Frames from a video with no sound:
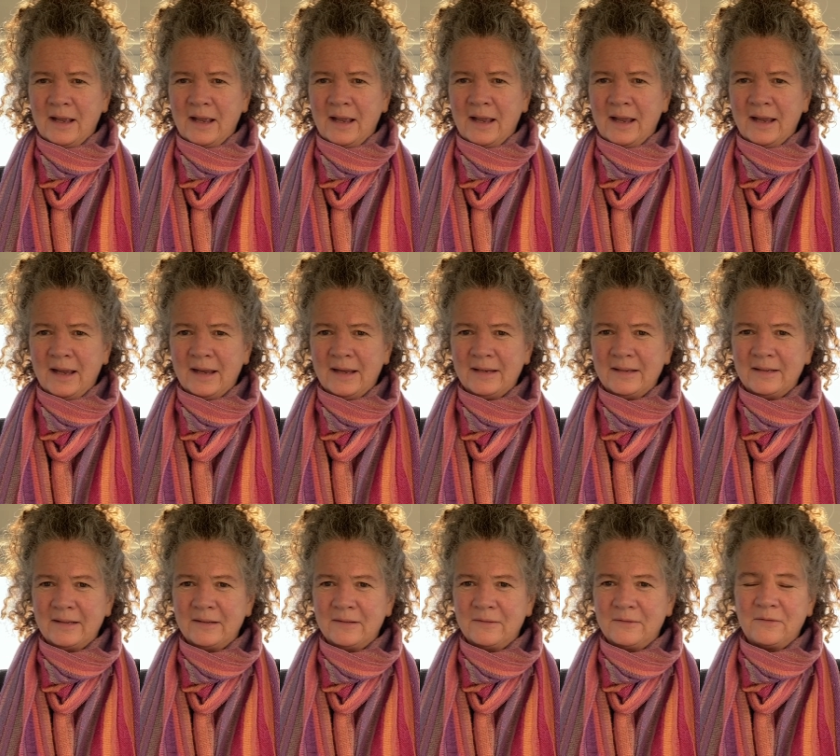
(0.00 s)

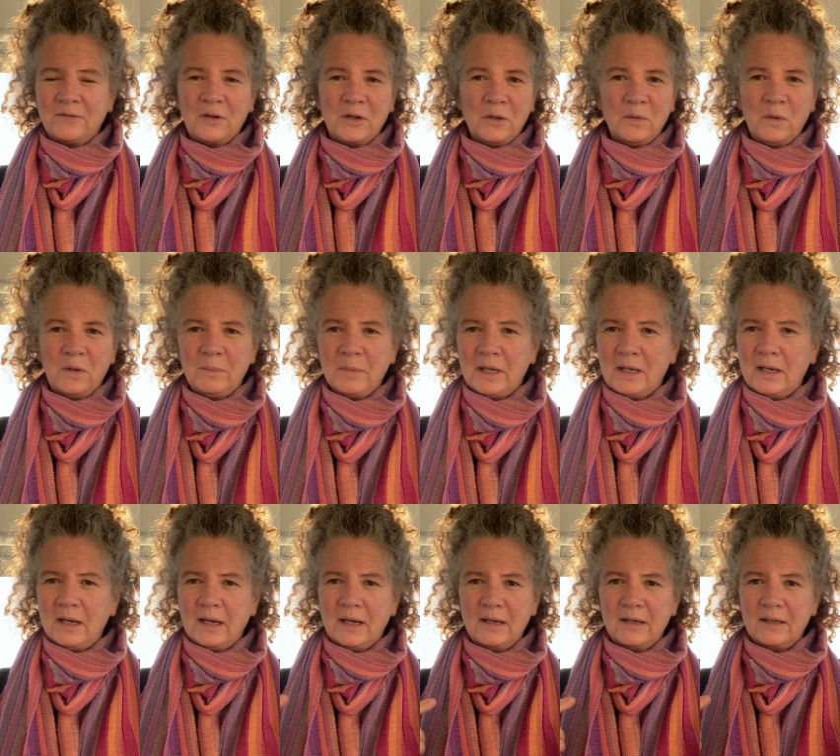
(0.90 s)
And following my
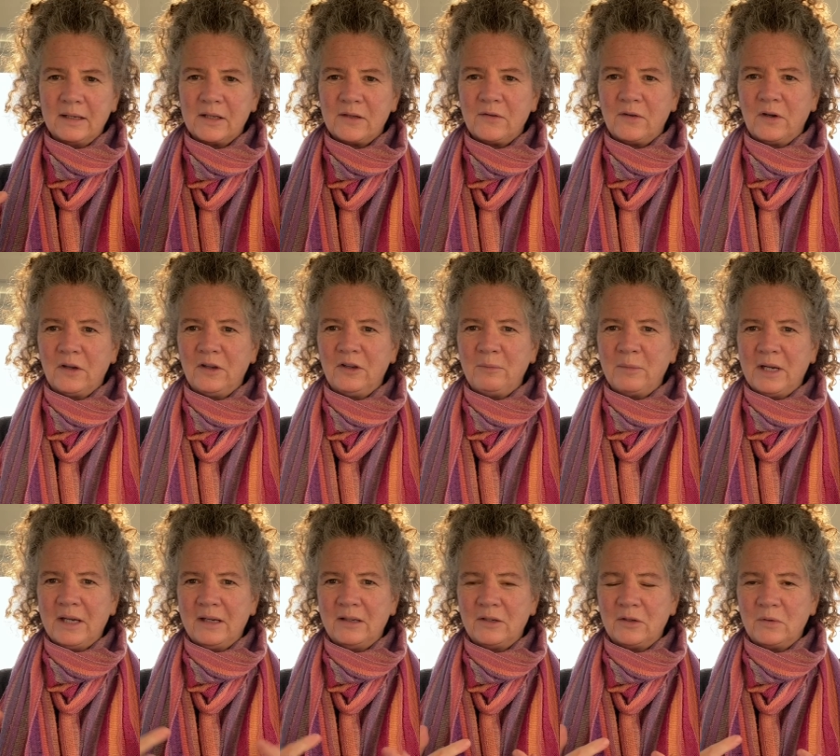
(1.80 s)
guidance, following
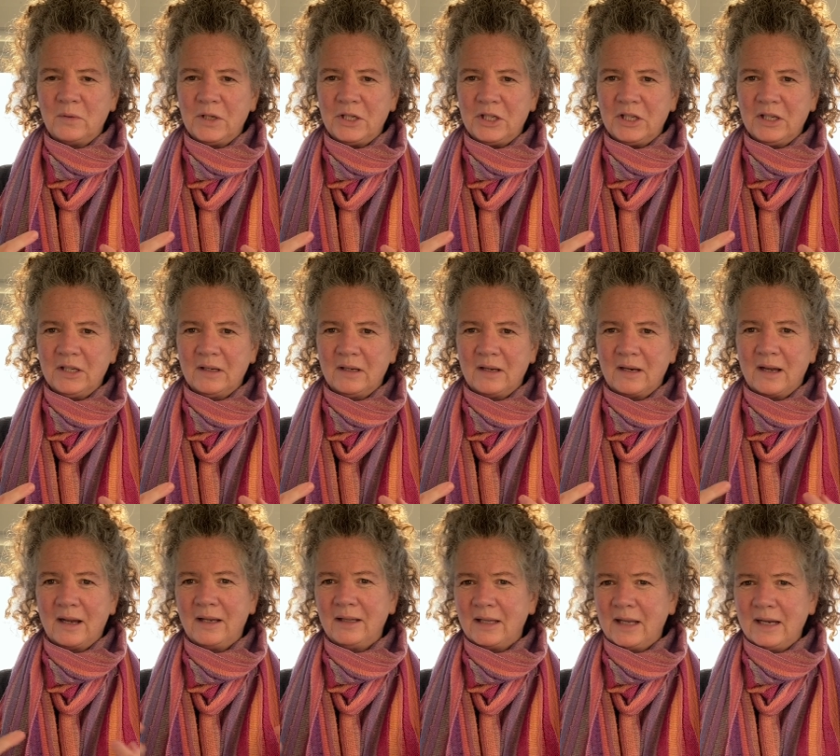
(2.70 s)
my intuition,
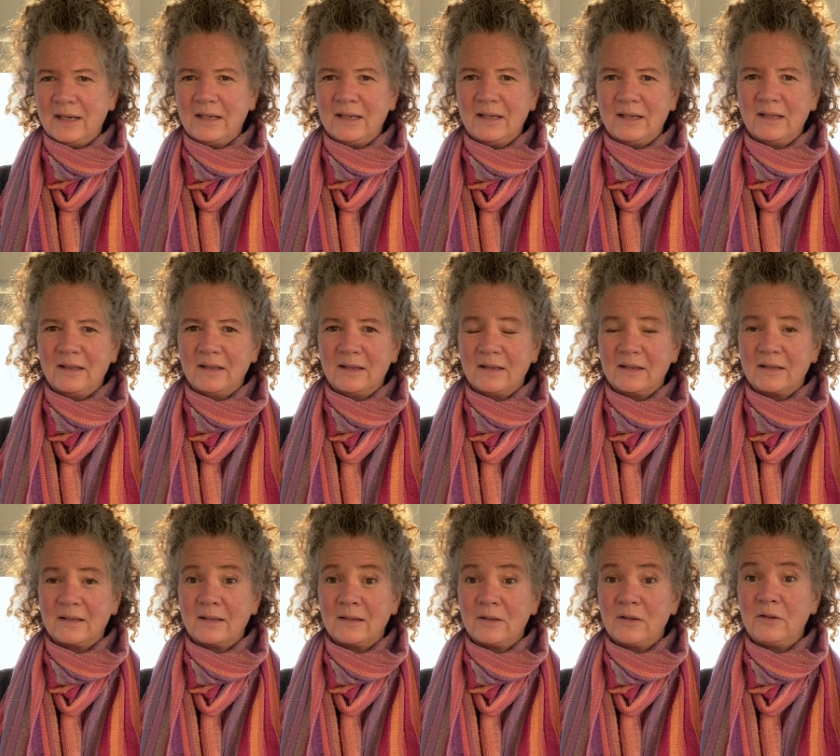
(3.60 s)
I landed in
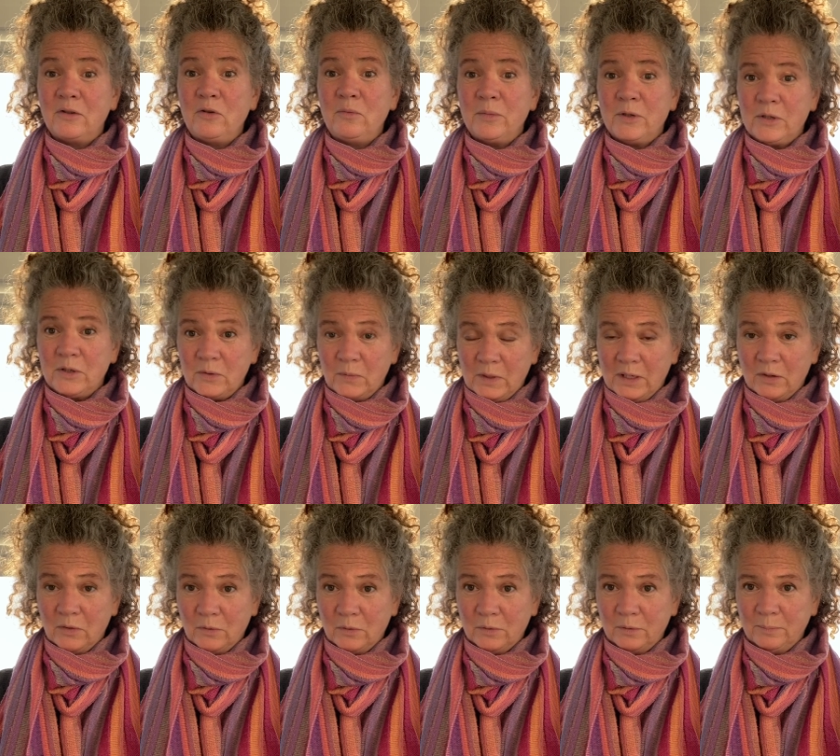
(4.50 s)
this super sweet
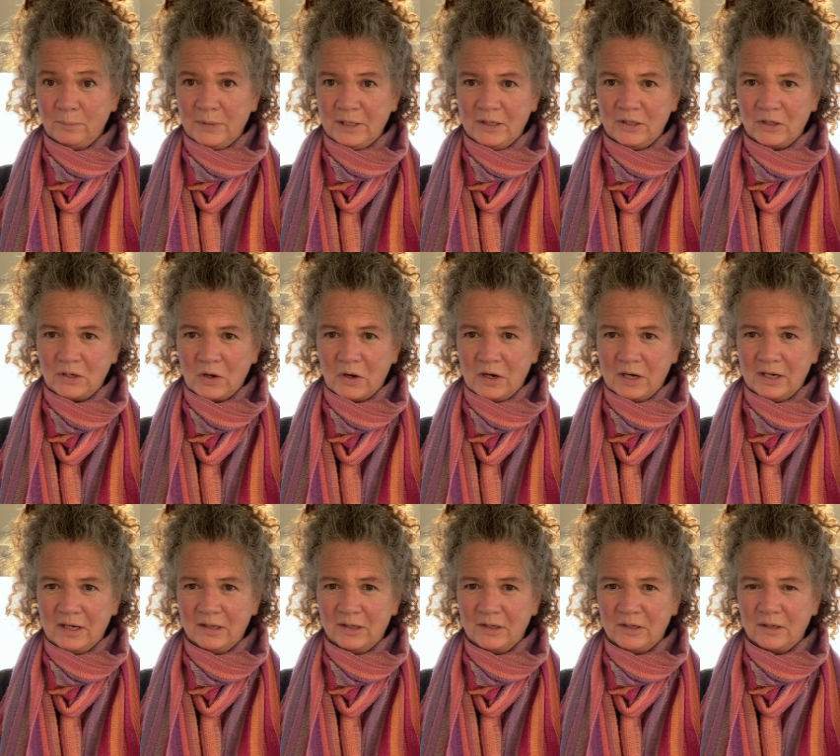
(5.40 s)
old beach
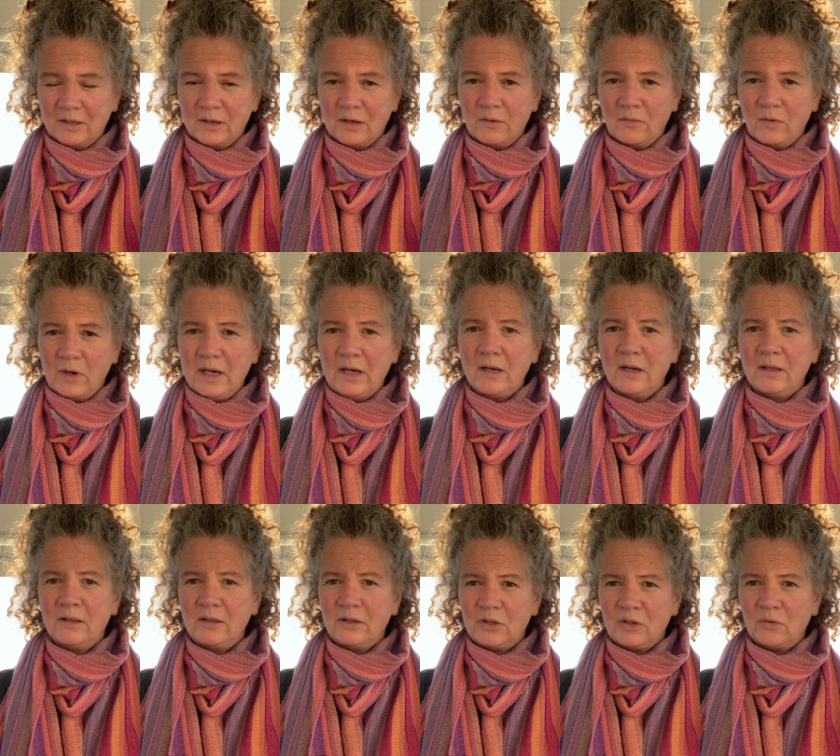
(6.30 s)
cottage right on
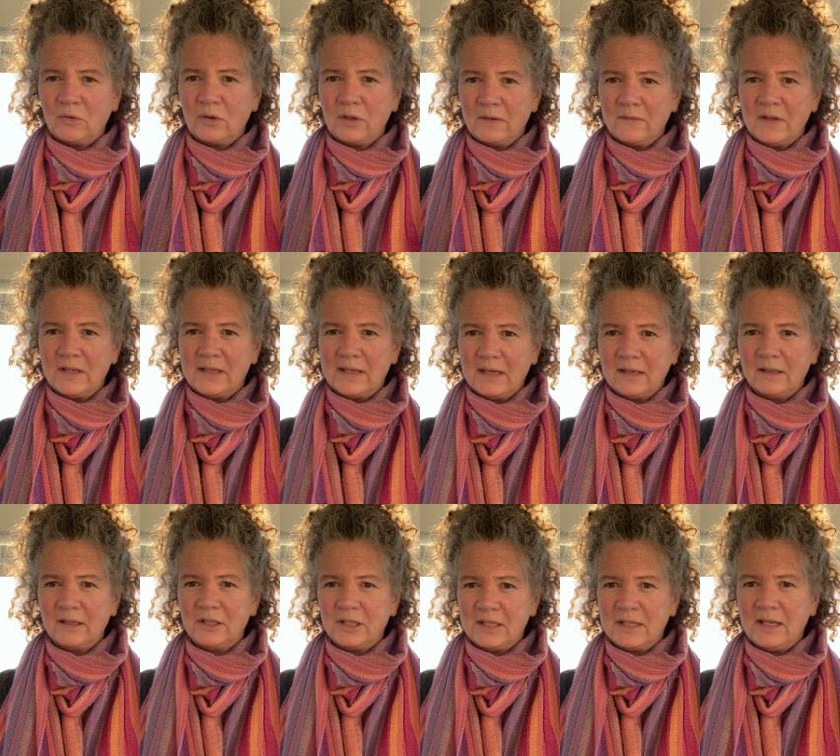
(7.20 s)
the shore of the
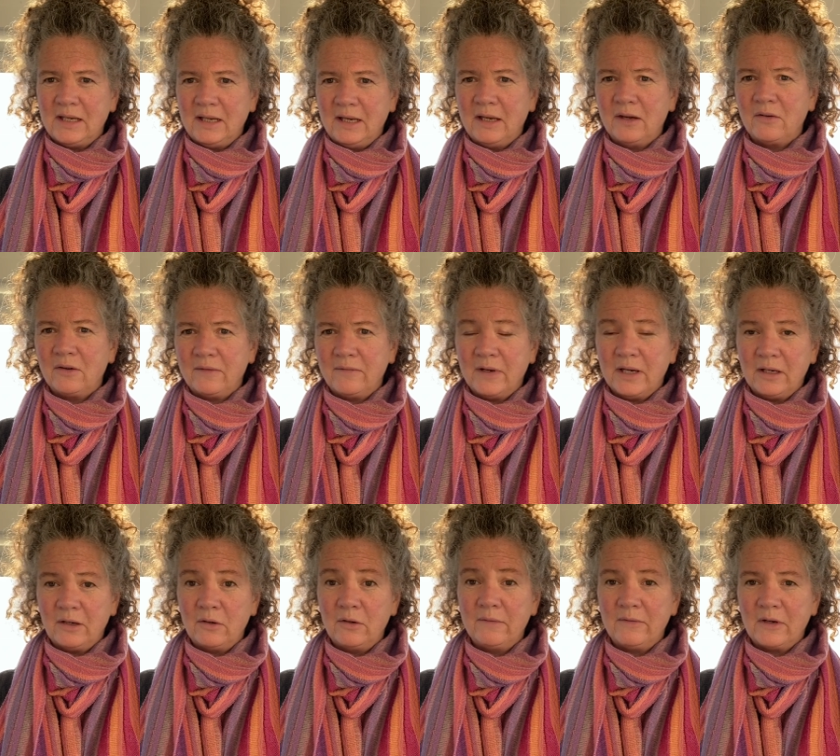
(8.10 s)
Salish Sea here on
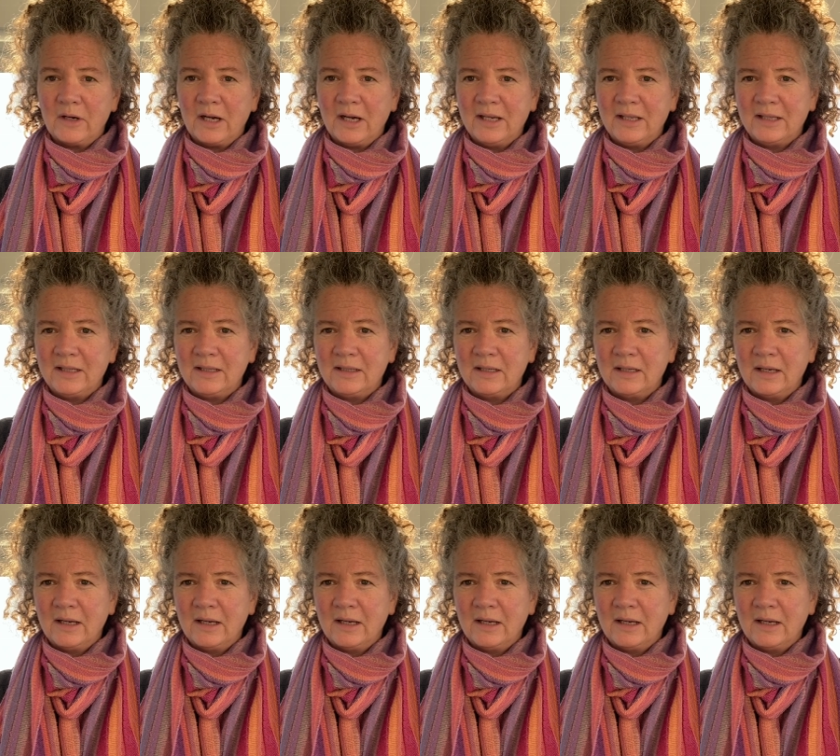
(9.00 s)
Vancouver Island.